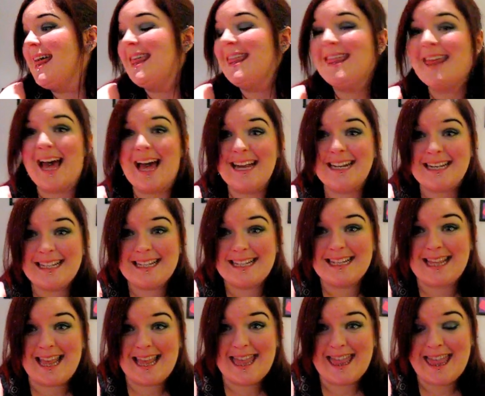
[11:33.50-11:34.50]
that is
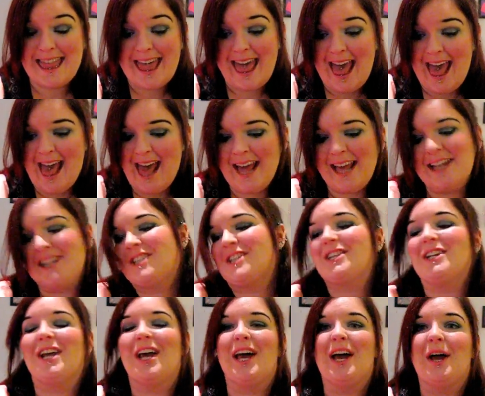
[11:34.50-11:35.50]
that.
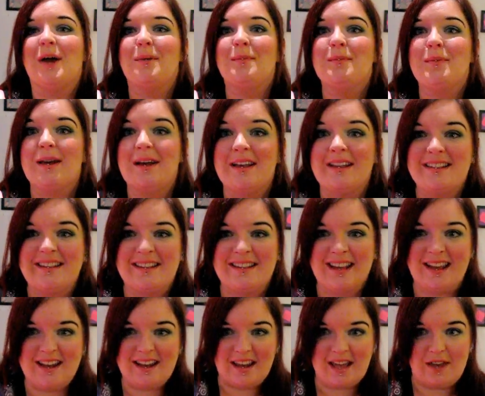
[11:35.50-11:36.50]
As I
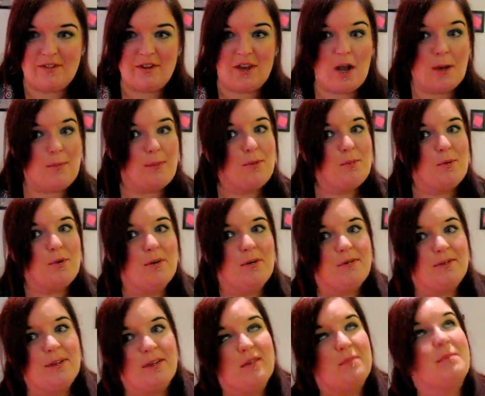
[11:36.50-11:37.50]
said, I have a couple more
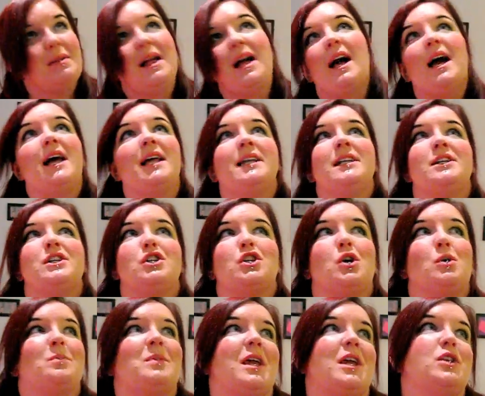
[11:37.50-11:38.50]
of these planned:
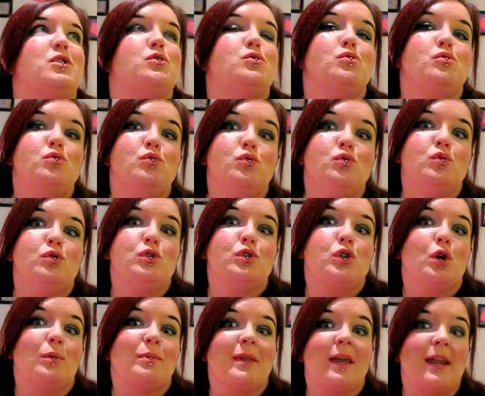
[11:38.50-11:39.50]
top 10 shoes,
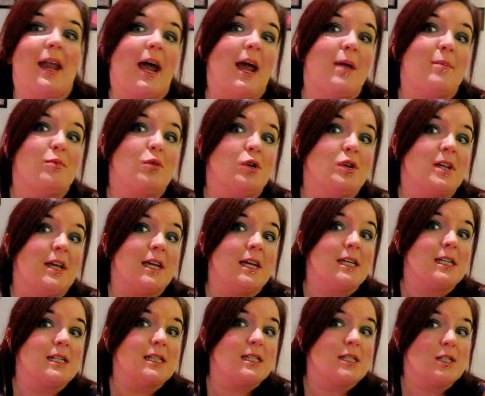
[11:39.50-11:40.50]
top 10 eye
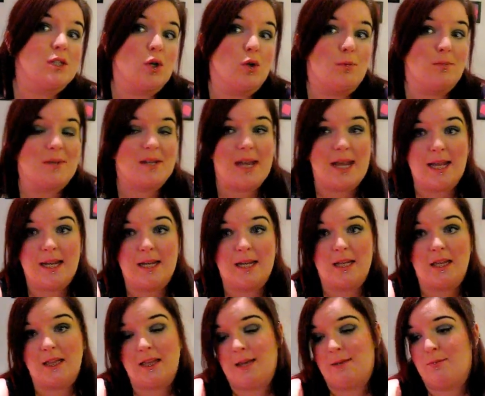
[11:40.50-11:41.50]
products, top
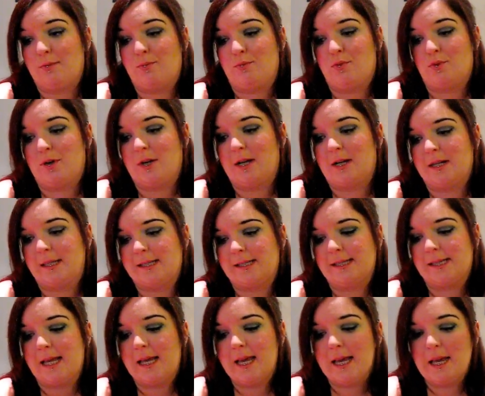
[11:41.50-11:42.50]
10 lip products,
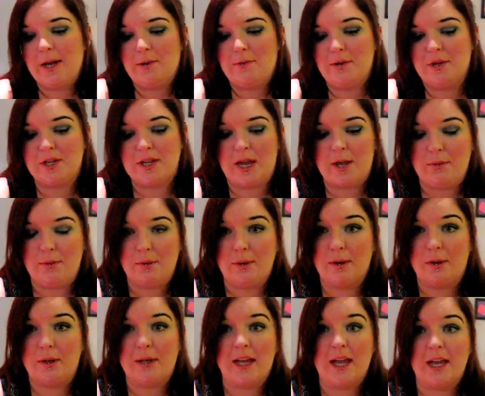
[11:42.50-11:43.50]
which I
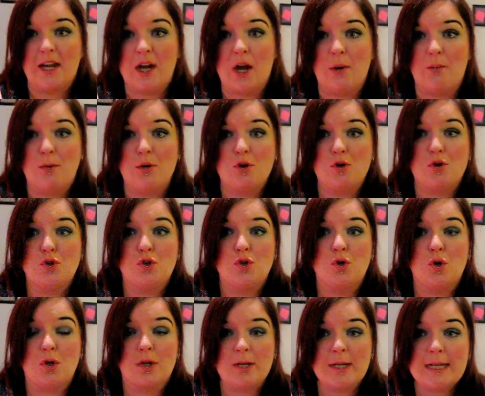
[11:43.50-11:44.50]
will get up
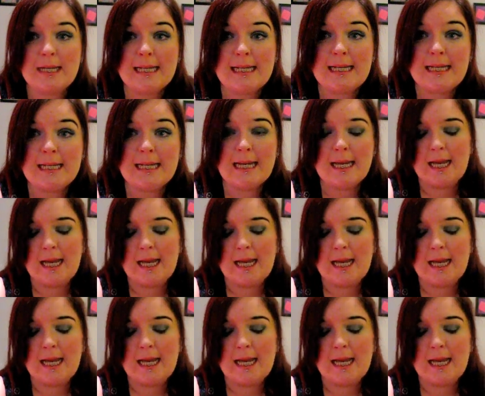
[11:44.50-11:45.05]
shortly.